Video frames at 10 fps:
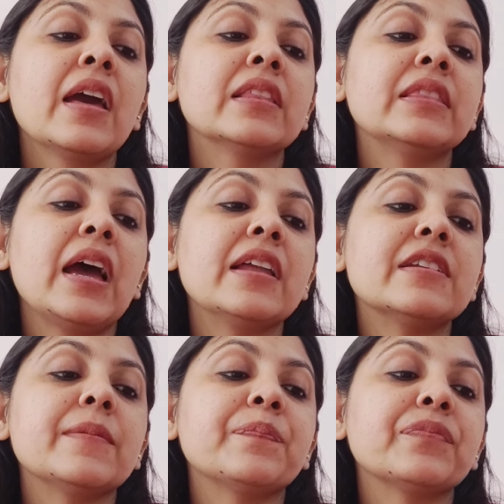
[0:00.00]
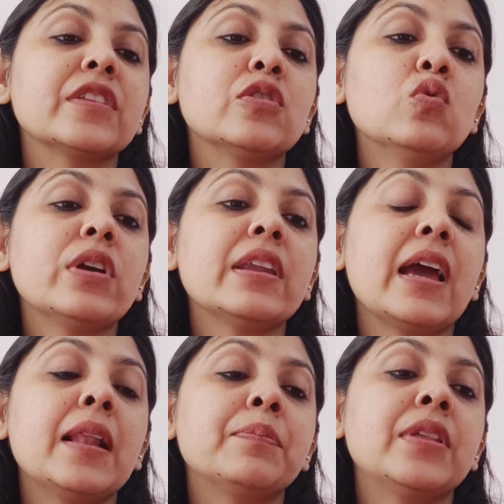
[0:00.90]
that you can
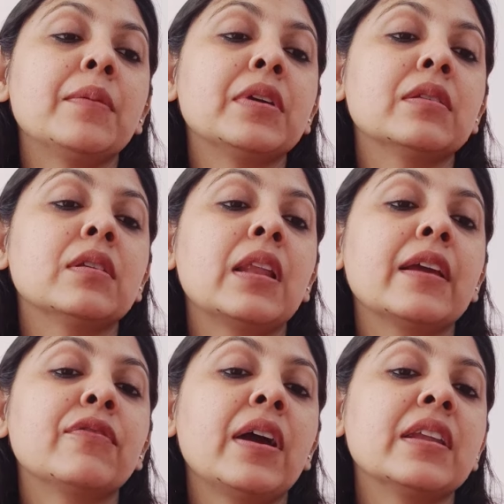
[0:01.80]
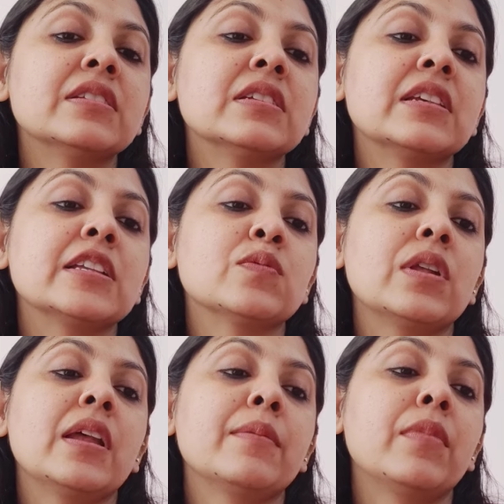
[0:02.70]
help them in like finances as
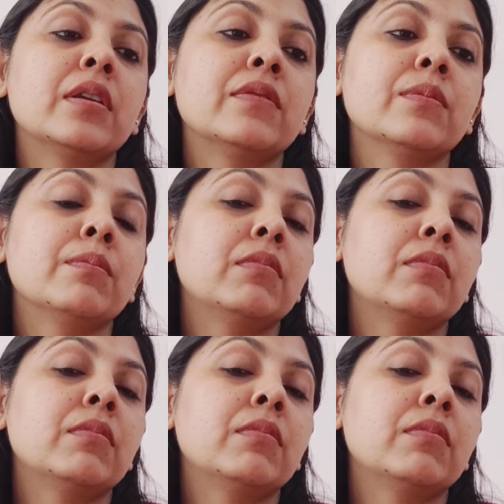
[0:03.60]
well, and money,